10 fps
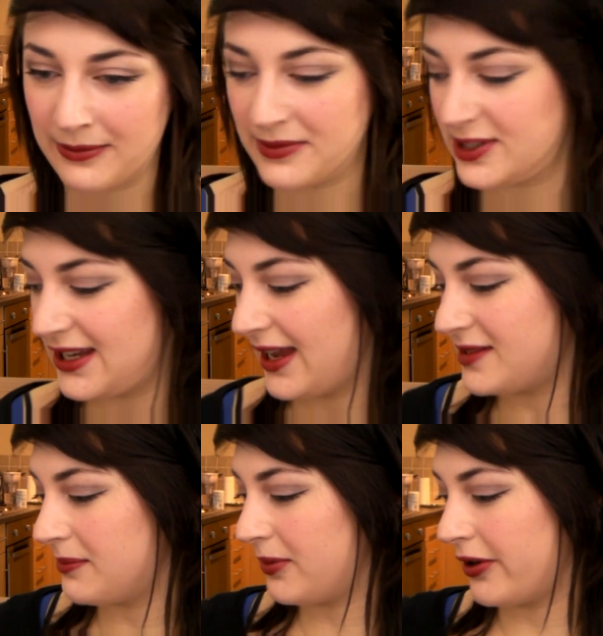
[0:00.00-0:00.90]
She has
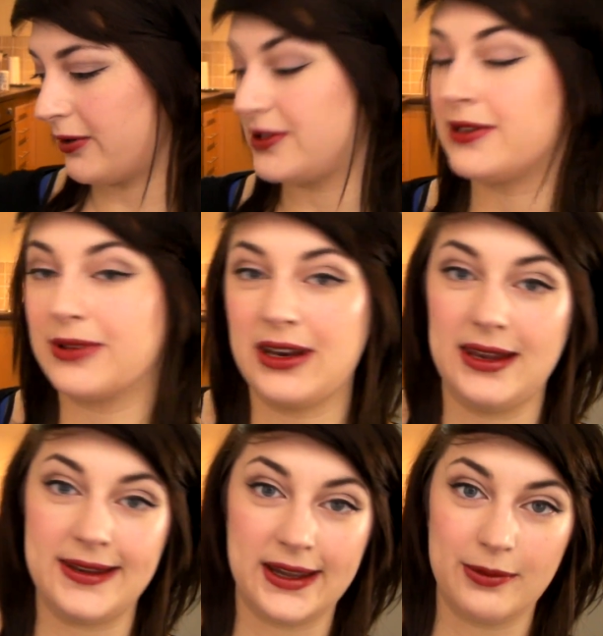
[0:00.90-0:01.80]
a blog which I'm going to
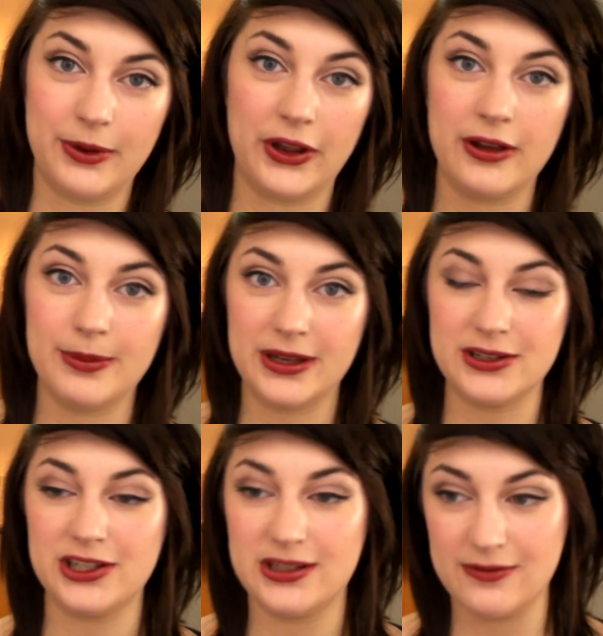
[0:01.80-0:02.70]
link below because
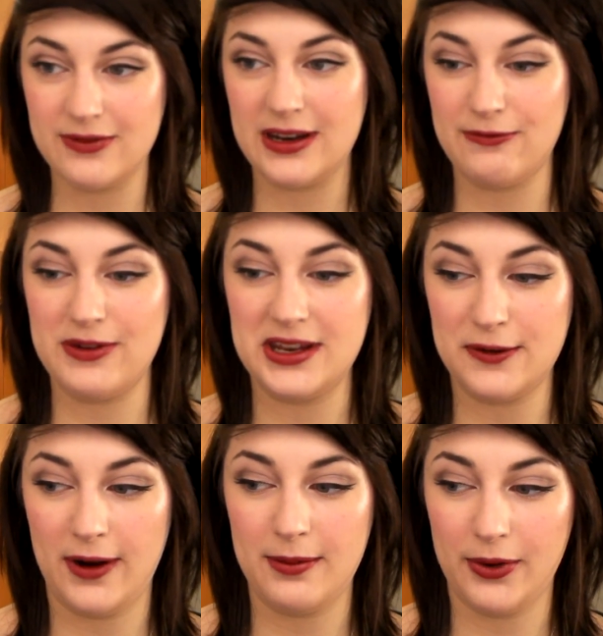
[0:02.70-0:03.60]
she has a really
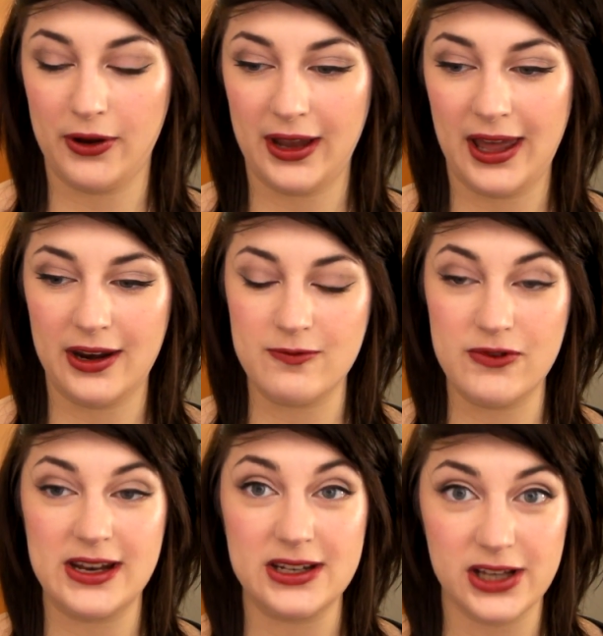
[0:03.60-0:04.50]
cool blog and I'm
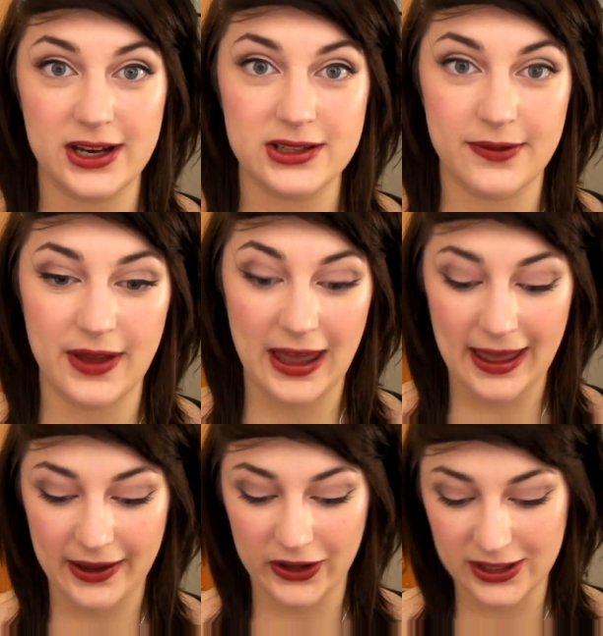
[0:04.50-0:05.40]
really jealous of her
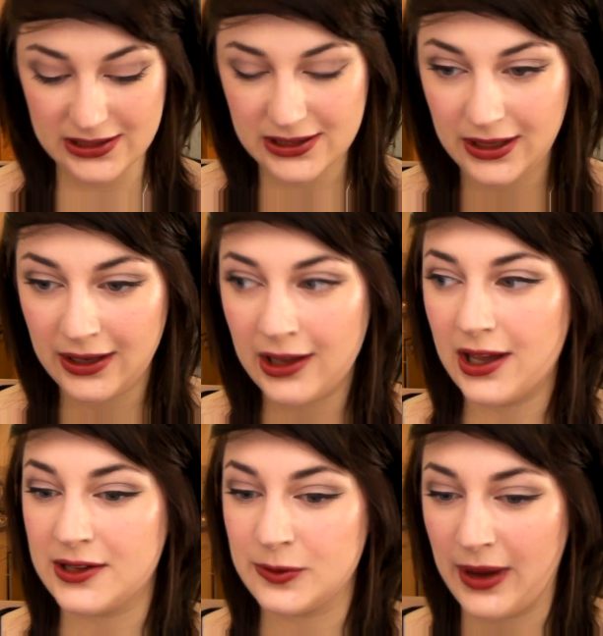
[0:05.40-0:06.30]
haircut
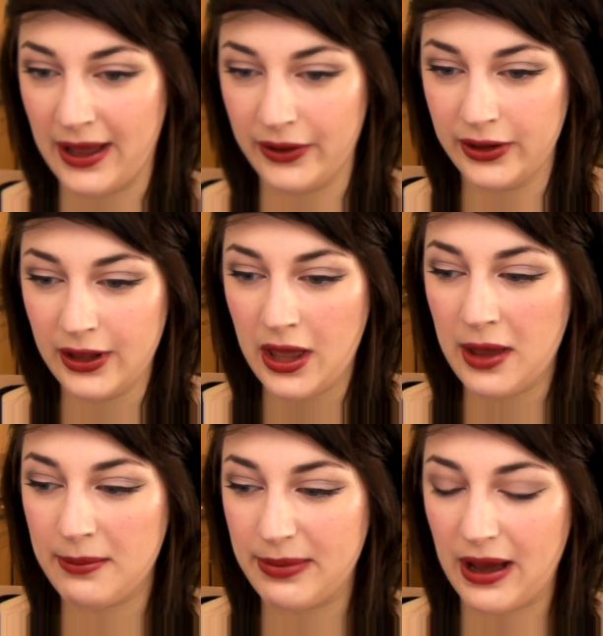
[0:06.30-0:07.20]
as well.
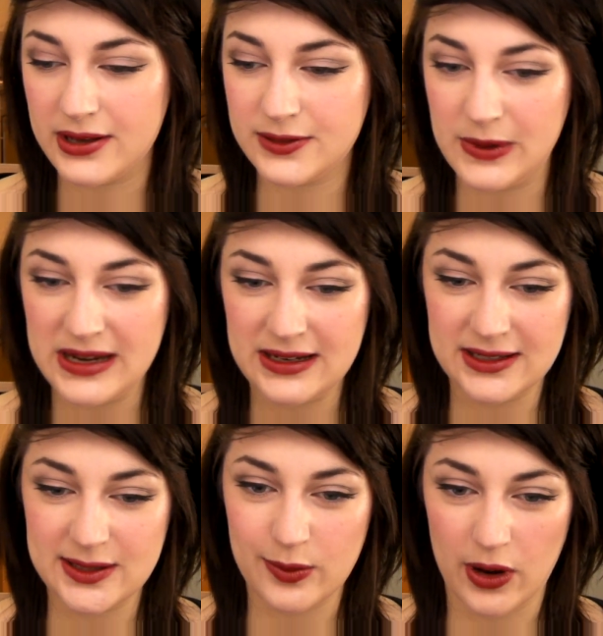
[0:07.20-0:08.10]
But we did a
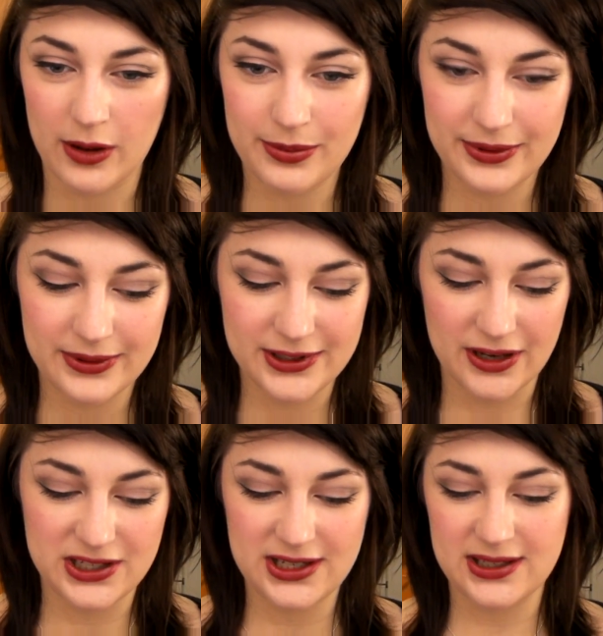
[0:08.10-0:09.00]
swap, so
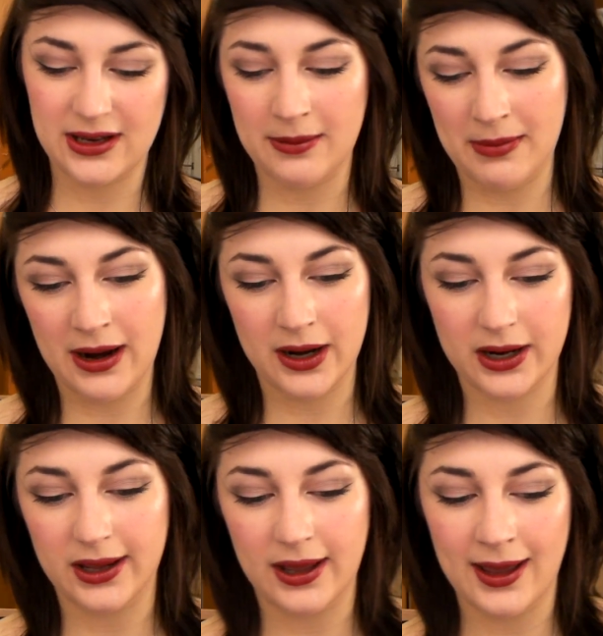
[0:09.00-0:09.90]
she's in
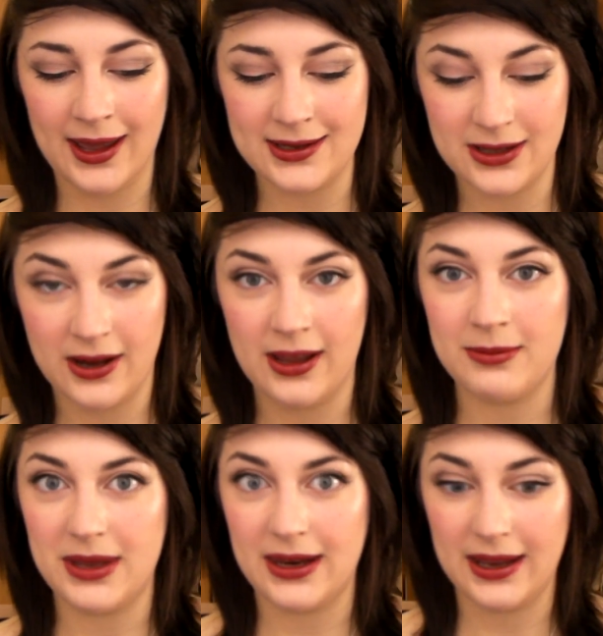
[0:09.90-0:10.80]
America and I'm
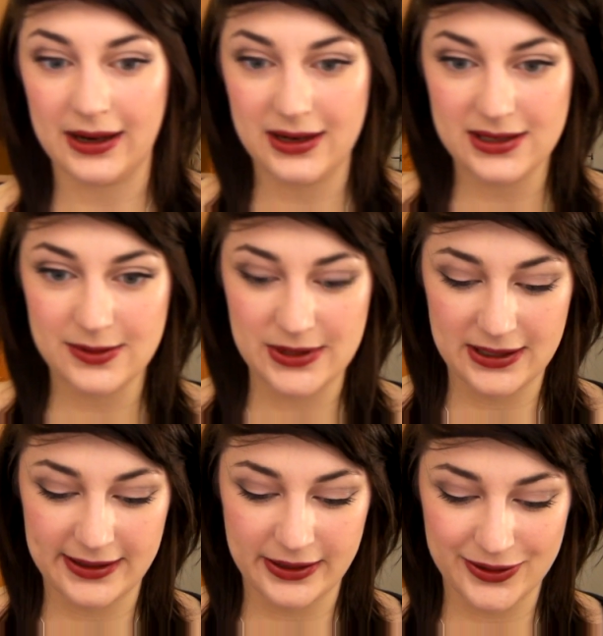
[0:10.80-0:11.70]
in England. We
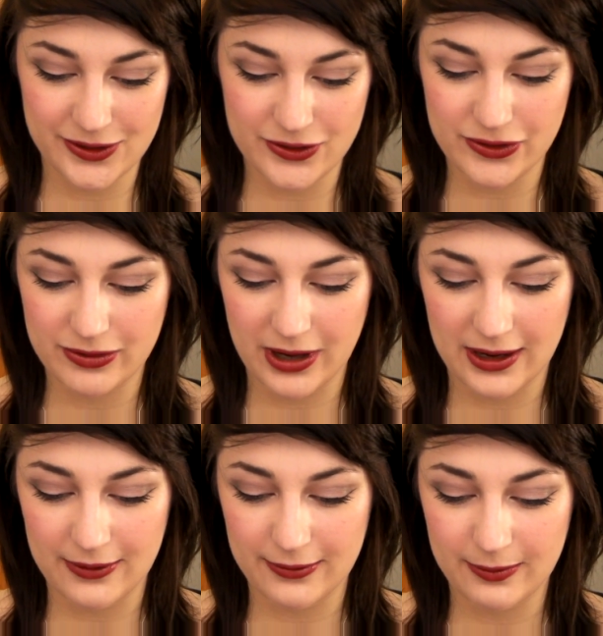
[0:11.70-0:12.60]
did a little
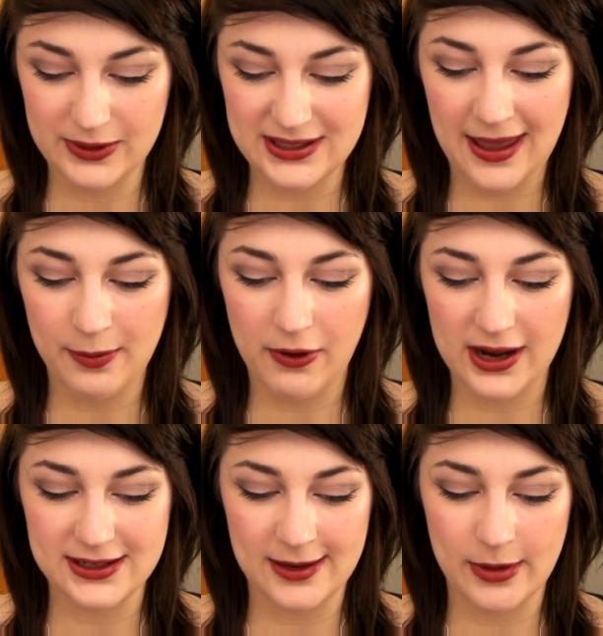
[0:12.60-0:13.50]
we set a
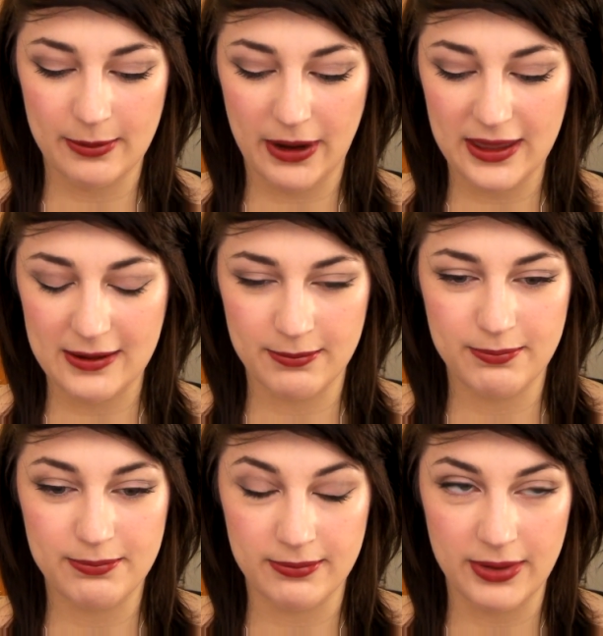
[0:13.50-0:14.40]
price limit, but I think
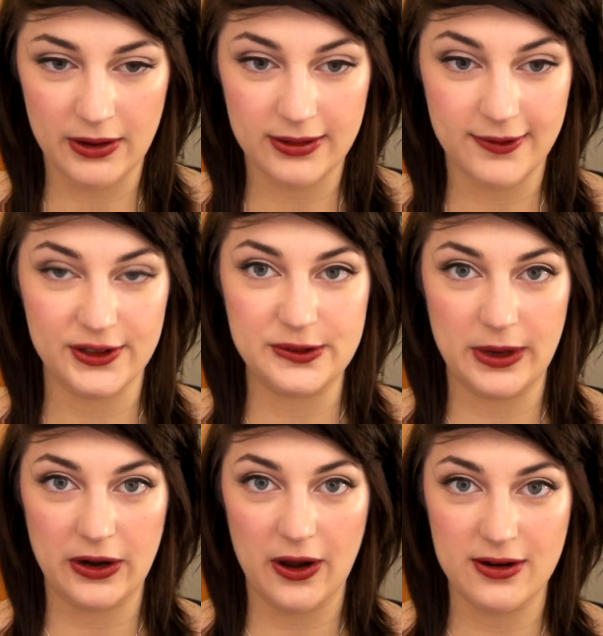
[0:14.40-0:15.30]
both of us
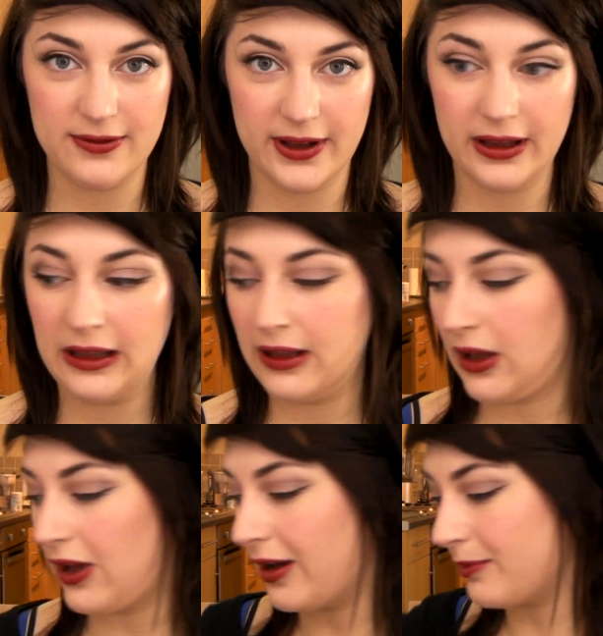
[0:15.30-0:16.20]
went over, her